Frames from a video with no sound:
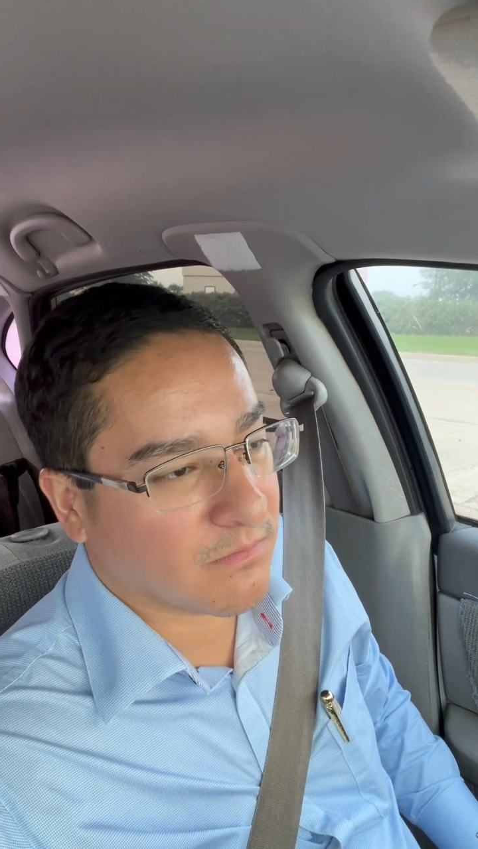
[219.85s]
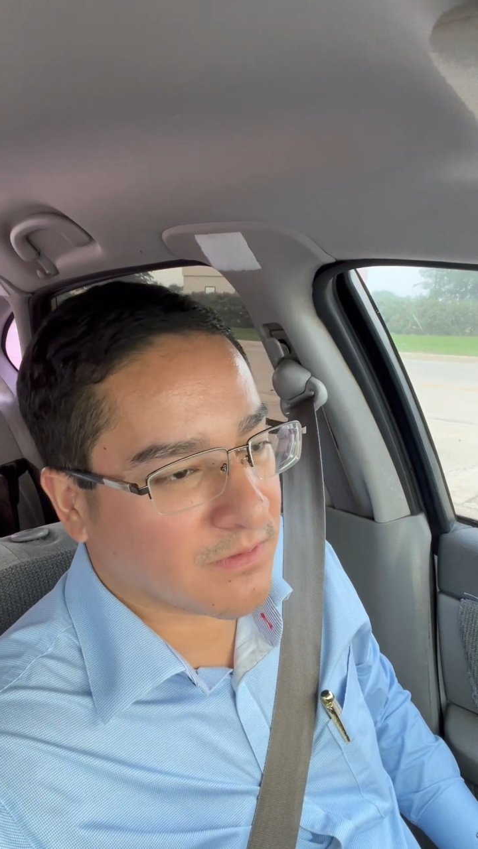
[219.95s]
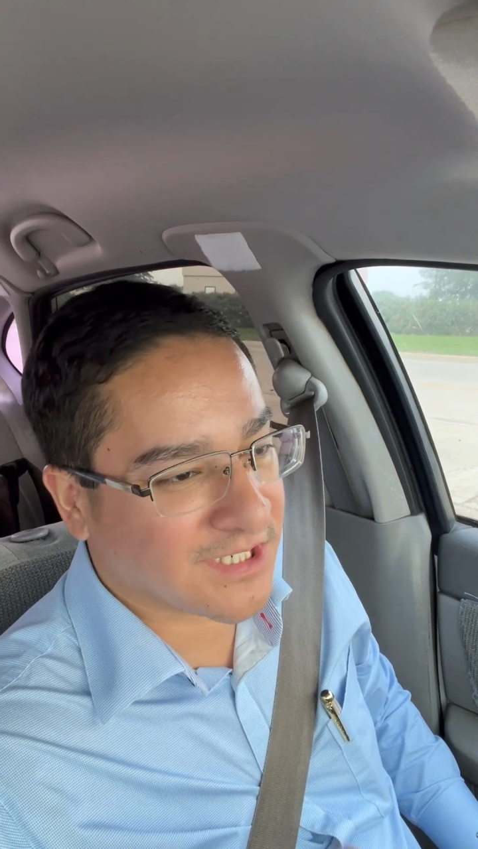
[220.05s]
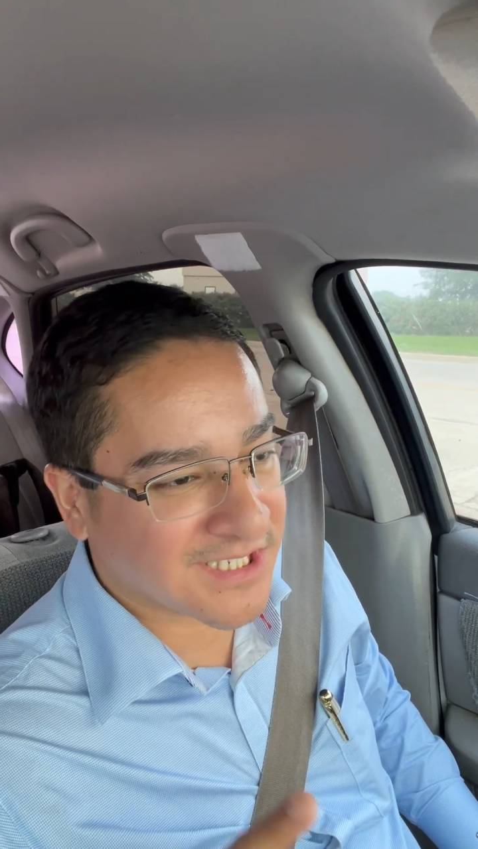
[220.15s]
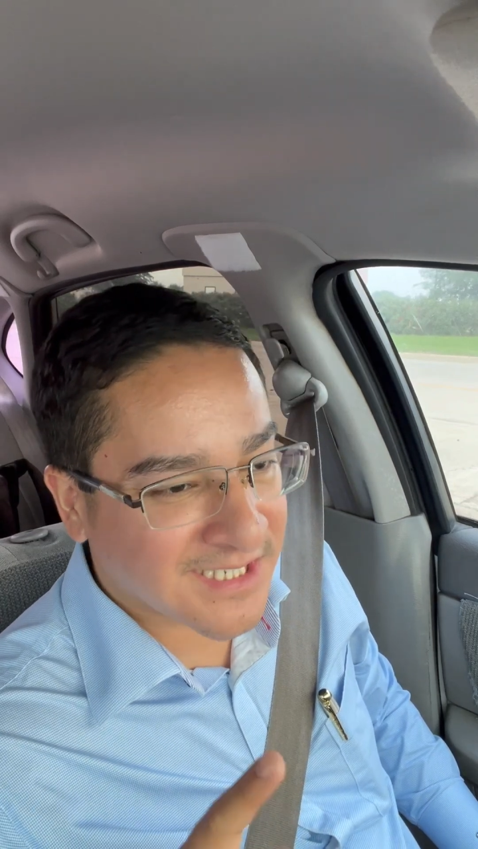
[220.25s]

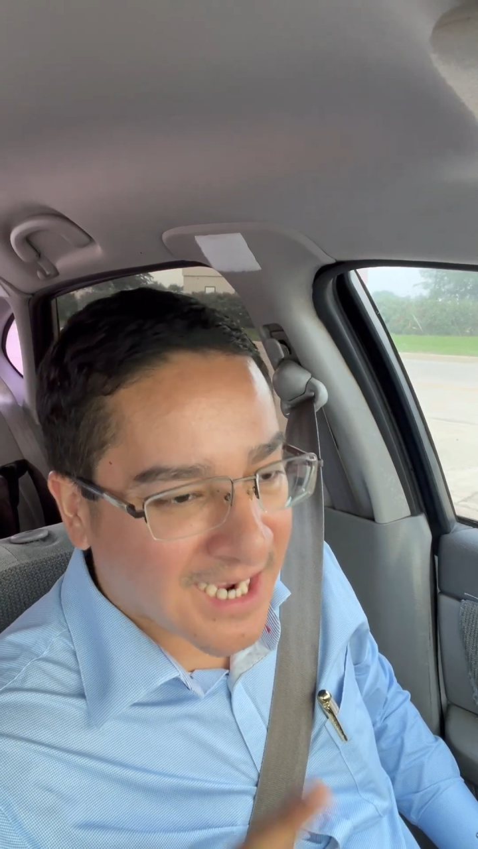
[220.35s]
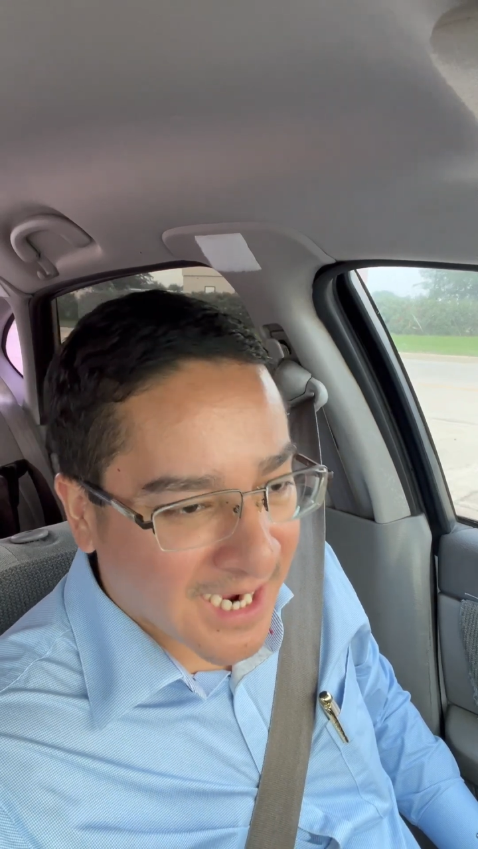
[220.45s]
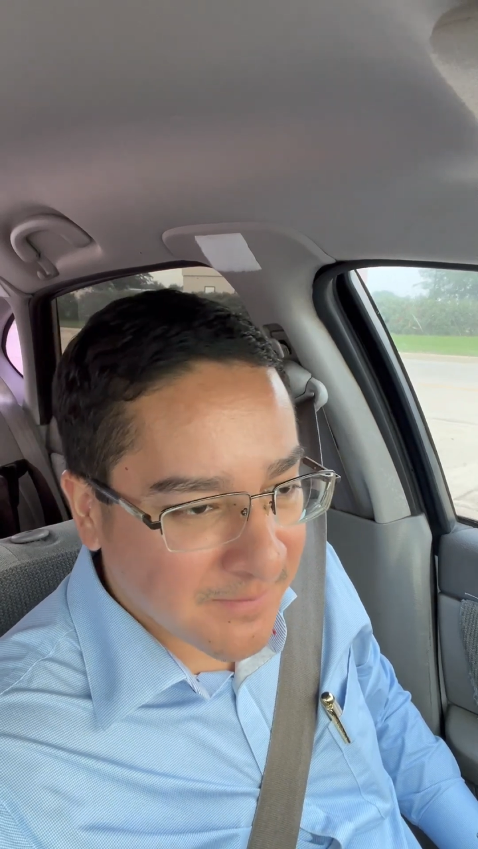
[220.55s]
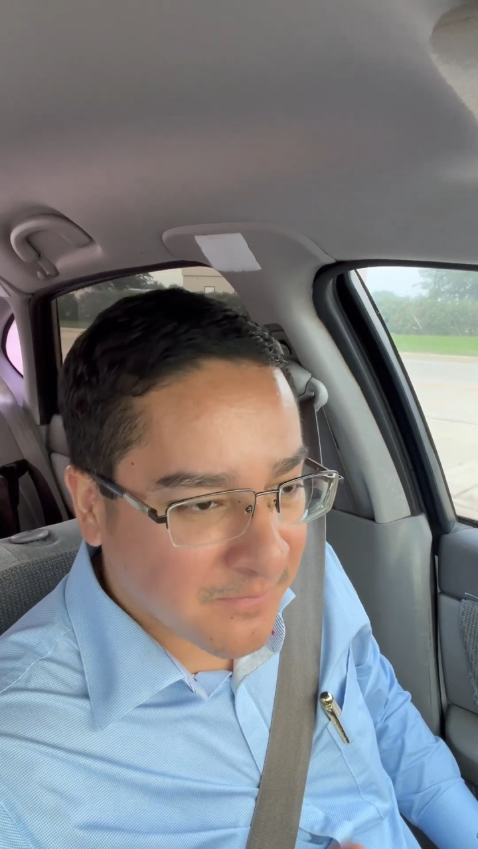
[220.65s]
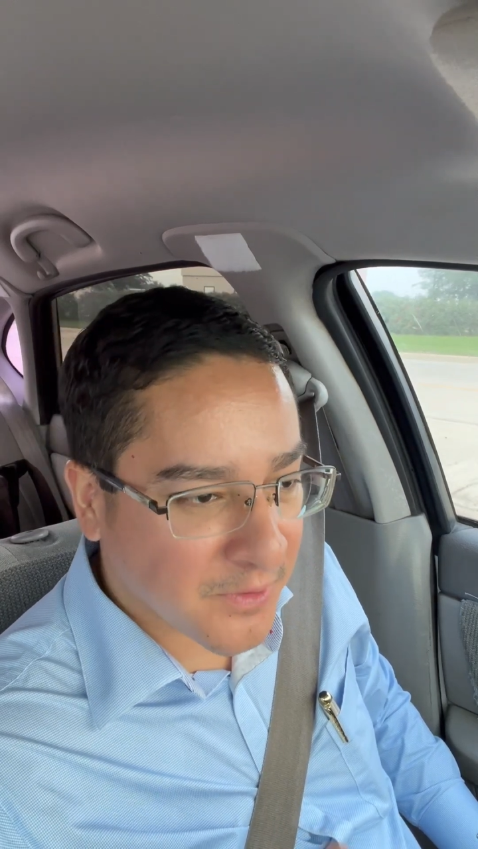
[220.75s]
which is
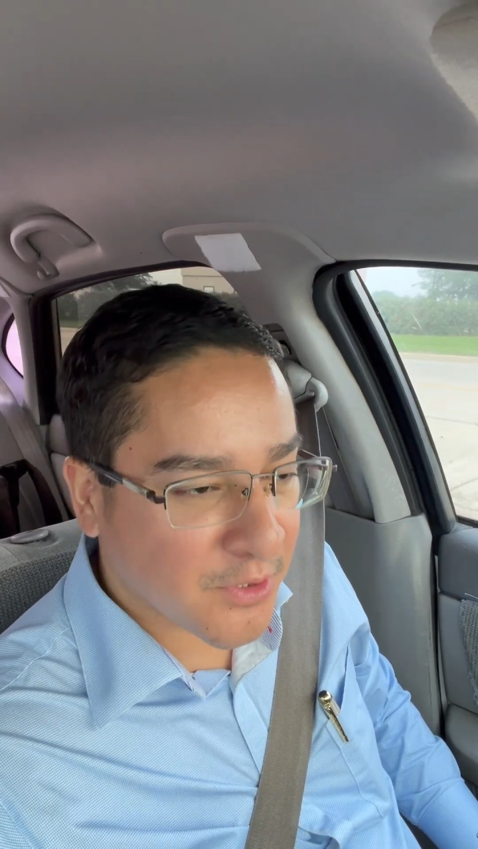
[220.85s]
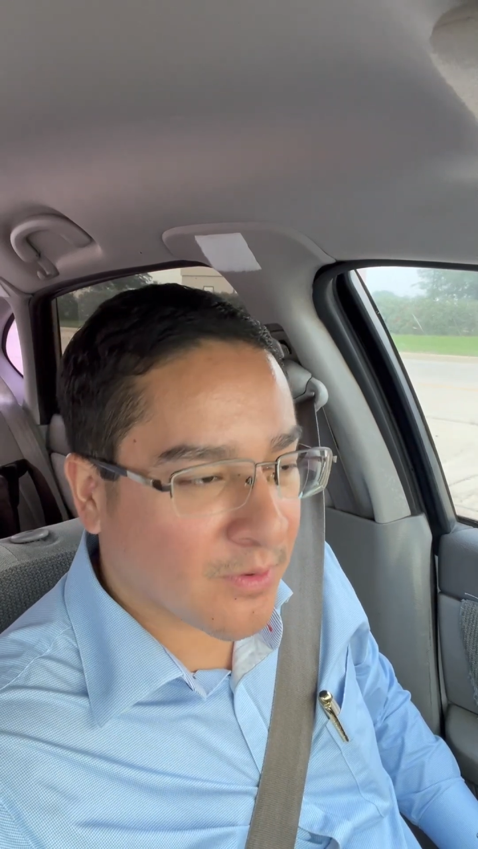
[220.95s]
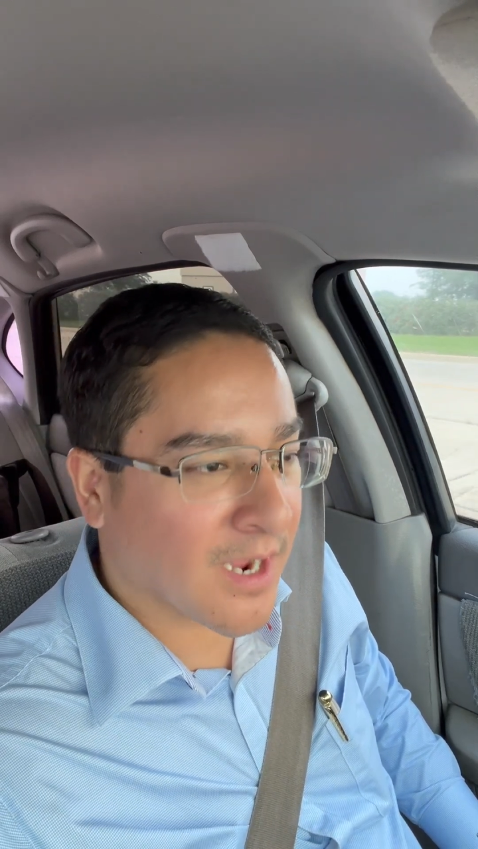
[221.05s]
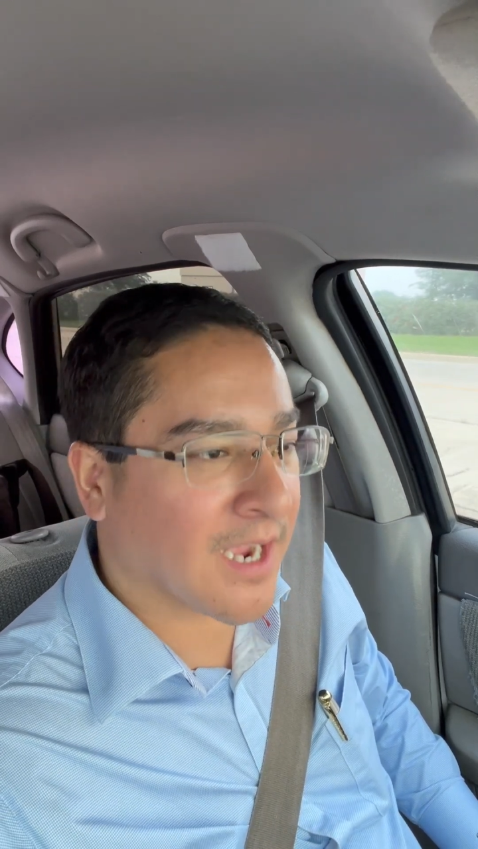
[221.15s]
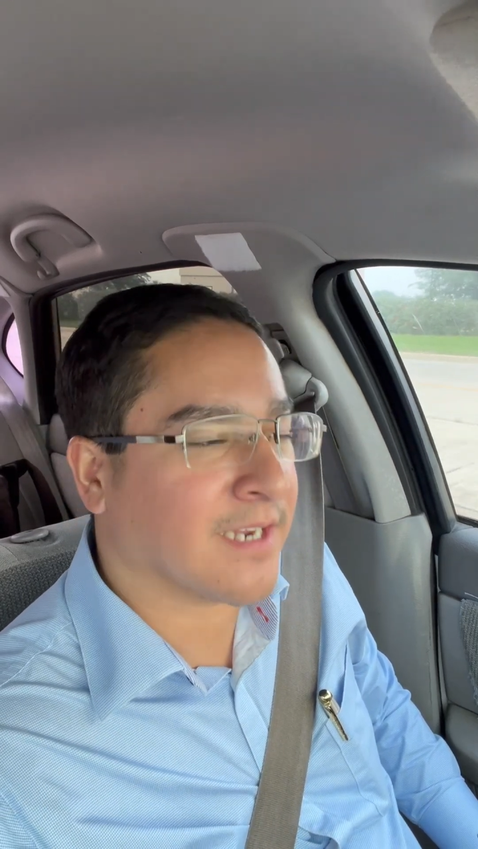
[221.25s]
time for you
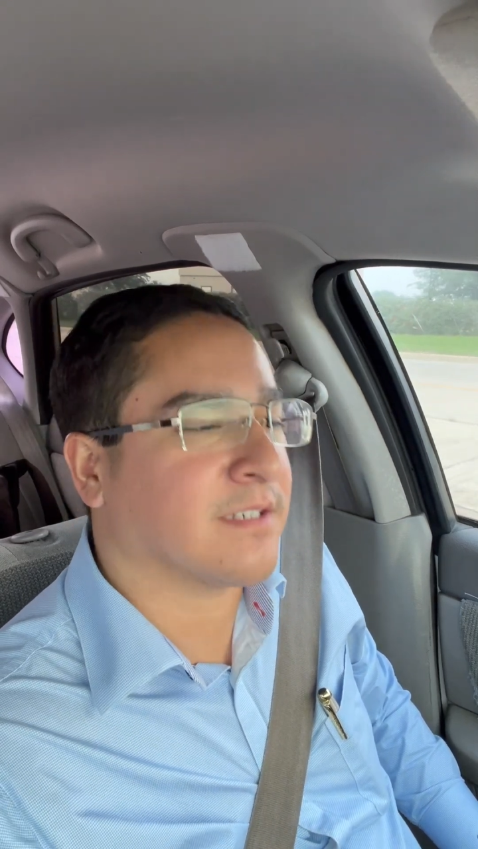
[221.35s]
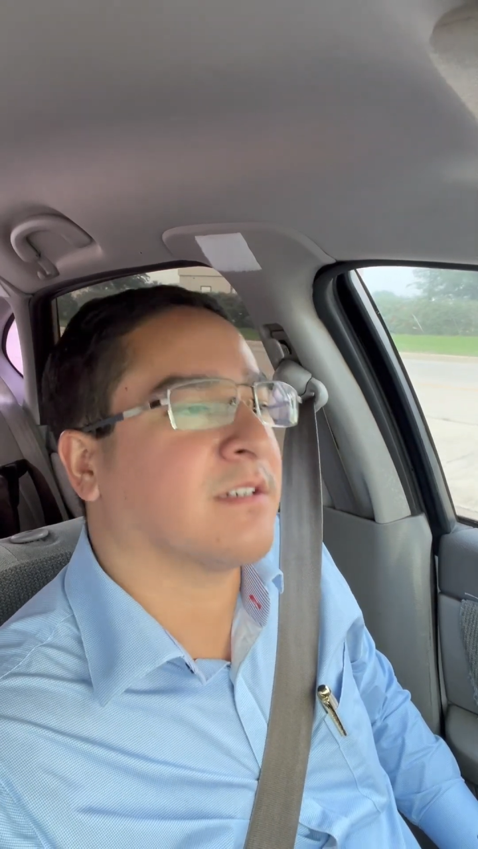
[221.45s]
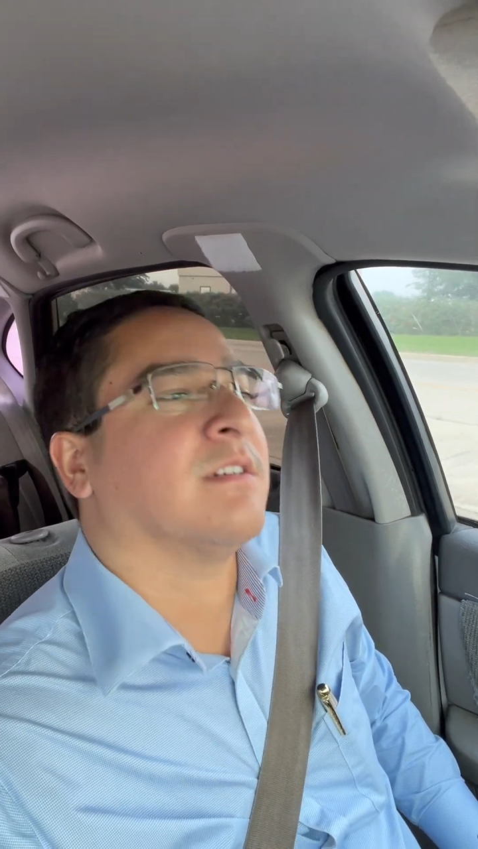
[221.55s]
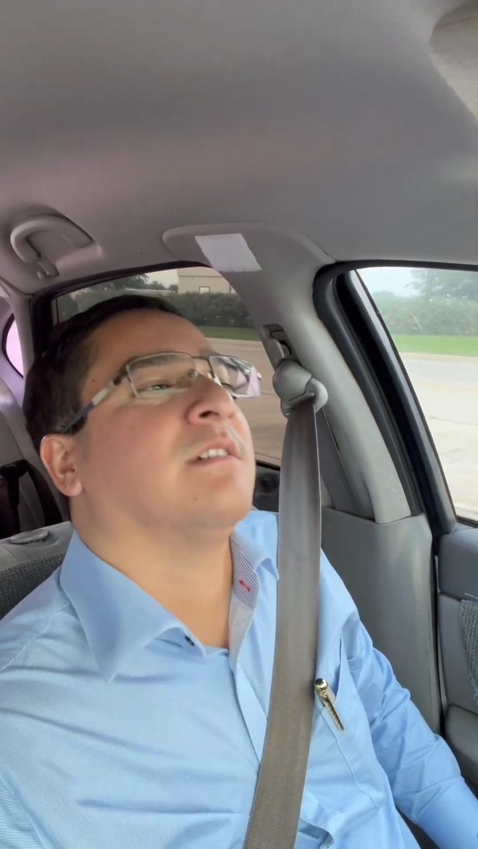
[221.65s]
guys.